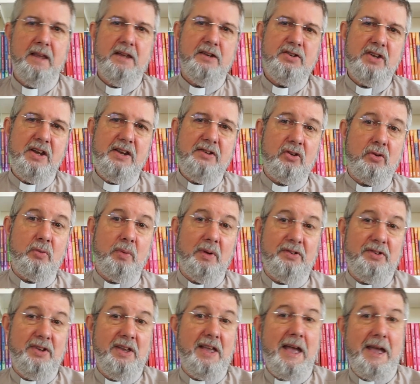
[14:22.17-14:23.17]
Jesus
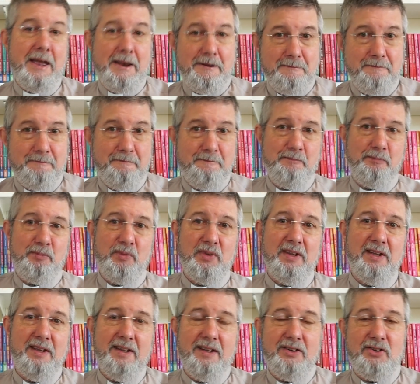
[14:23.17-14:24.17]
once again
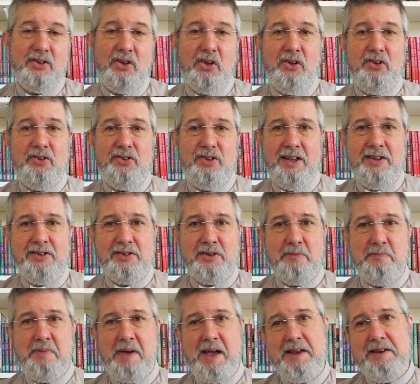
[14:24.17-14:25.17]
turns to his
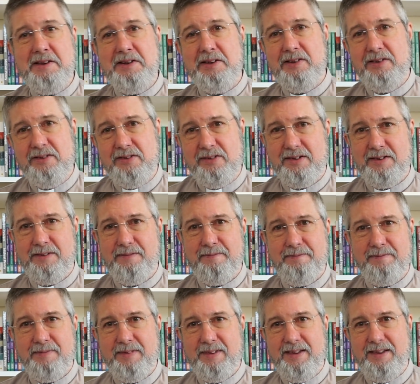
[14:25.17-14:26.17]
companions
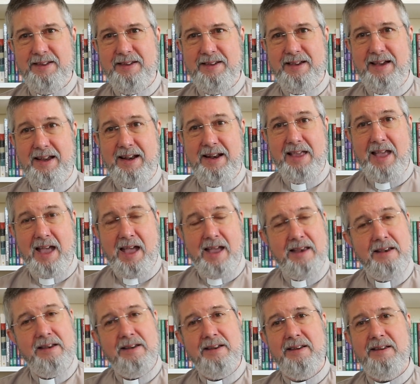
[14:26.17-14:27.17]
and
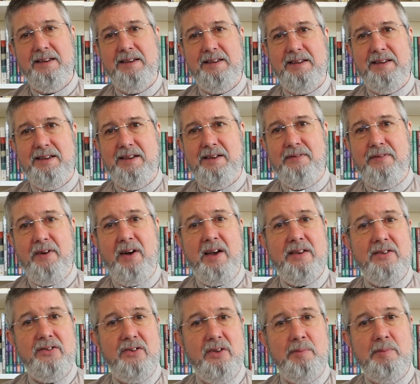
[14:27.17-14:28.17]
again
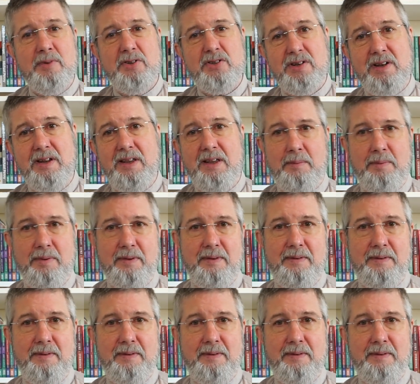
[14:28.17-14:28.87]
finds them asleep.